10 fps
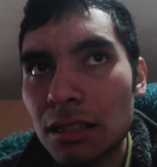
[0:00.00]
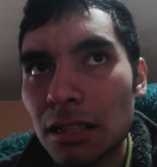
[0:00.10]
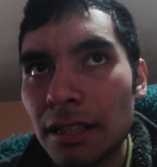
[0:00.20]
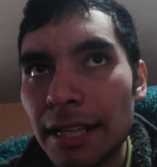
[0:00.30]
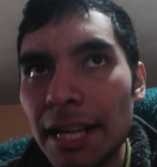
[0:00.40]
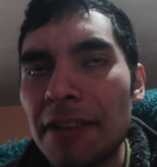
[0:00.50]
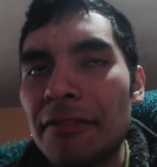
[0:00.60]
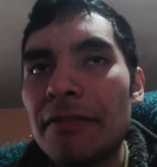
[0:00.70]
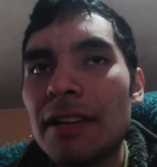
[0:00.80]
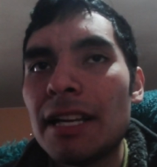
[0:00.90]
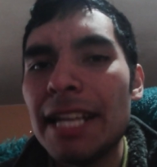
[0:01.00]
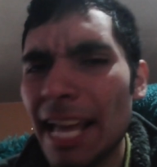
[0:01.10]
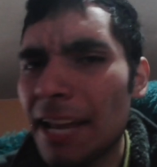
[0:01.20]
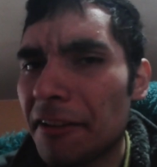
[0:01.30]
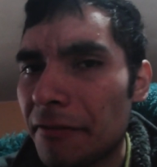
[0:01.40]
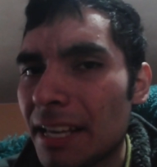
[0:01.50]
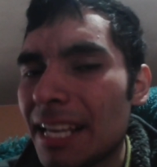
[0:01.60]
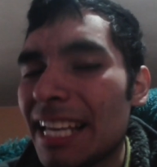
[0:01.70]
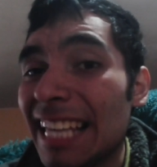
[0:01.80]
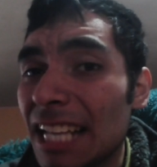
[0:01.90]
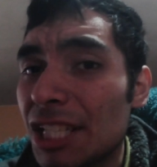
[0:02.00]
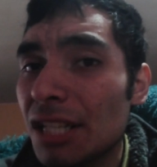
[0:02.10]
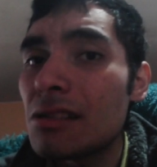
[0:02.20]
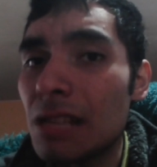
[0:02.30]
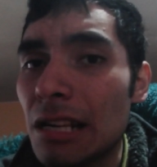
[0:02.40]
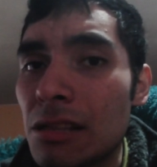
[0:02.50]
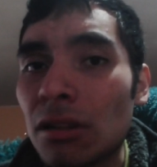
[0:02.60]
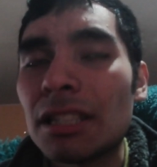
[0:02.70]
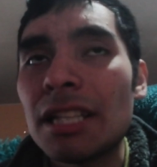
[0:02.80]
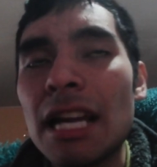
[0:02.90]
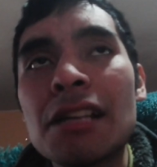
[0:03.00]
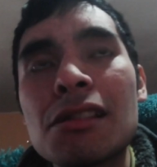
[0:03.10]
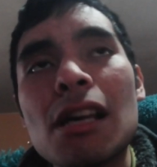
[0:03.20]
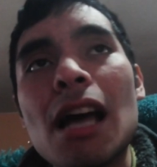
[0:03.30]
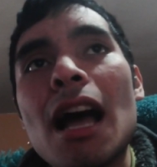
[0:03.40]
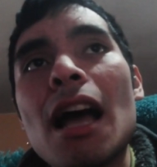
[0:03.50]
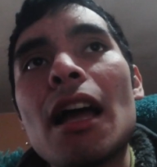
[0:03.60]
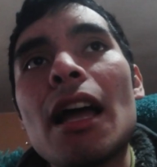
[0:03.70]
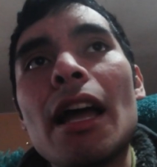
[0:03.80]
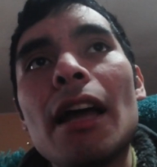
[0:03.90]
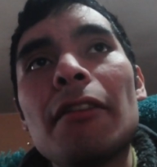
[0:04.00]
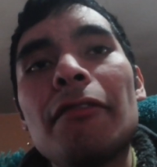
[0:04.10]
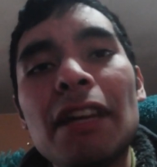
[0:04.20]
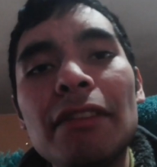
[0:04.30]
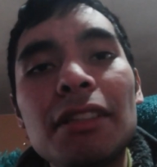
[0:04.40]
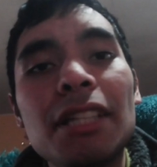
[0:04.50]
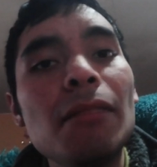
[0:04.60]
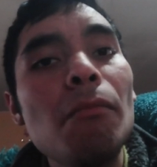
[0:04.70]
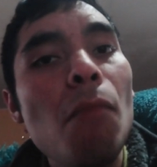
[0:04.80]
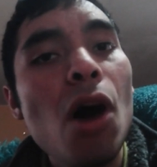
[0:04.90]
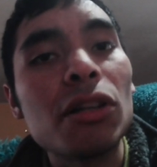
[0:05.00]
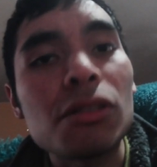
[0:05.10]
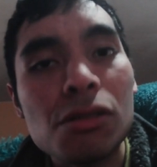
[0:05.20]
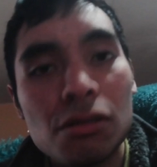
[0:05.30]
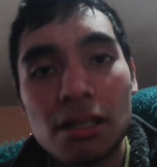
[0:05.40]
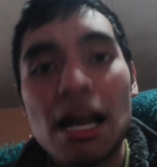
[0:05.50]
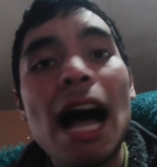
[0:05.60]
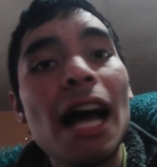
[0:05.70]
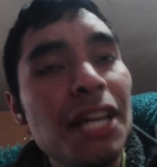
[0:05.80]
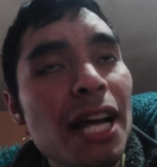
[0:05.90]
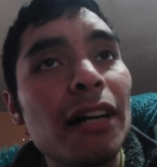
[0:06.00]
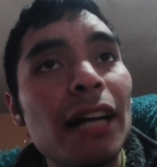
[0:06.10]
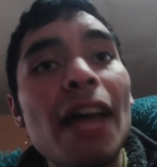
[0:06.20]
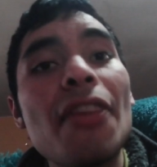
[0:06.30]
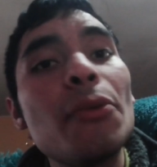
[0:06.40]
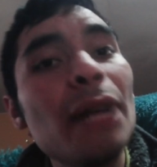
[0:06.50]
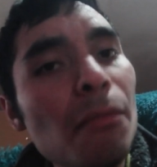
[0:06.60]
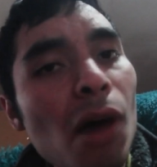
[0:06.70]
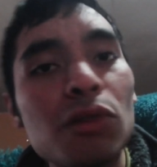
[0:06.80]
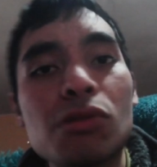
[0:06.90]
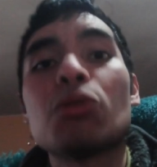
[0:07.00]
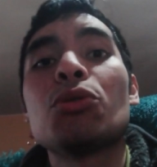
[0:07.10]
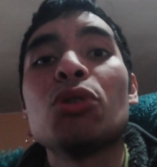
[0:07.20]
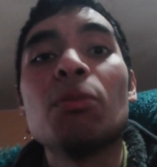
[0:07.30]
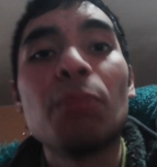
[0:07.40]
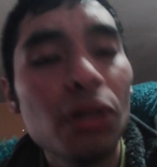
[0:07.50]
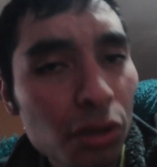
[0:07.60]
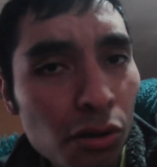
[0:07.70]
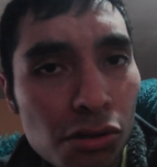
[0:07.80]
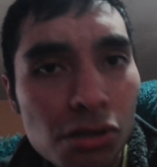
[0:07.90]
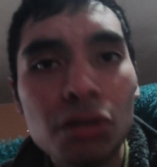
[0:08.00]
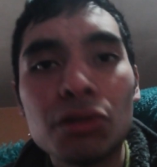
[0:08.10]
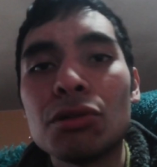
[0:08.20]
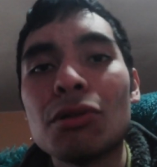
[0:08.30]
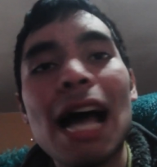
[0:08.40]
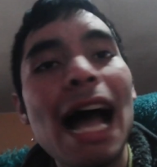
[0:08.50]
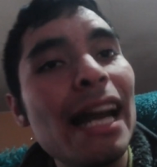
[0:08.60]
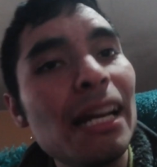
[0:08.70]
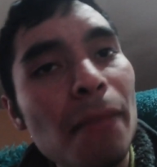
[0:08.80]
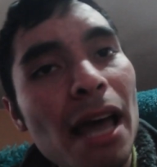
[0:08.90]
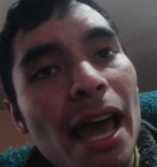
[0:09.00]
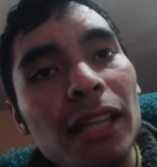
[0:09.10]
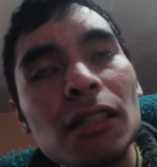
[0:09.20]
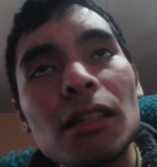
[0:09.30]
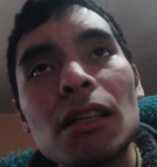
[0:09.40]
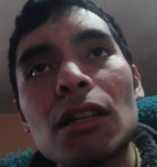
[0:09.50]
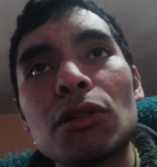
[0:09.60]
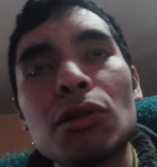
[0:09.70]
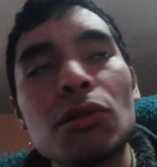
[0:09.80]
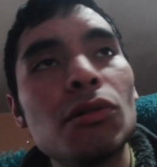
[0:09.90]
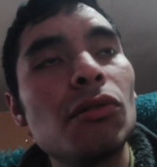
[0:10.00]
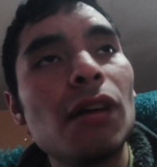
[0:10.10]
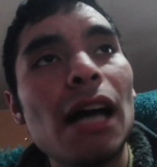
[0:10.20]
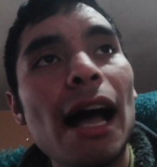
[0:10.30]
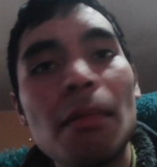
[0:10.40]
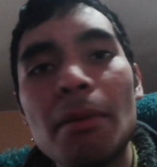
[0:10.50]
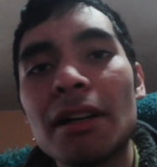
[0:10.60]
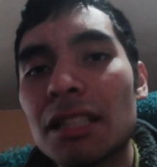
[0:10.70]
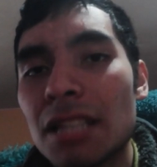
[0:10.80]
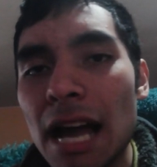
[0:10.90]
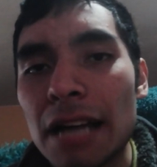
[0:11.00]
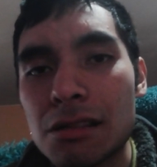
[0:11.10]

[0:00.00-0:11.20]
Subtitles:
if each season takes 15 months, a year, and 3 months to produce, to animate, to advertise,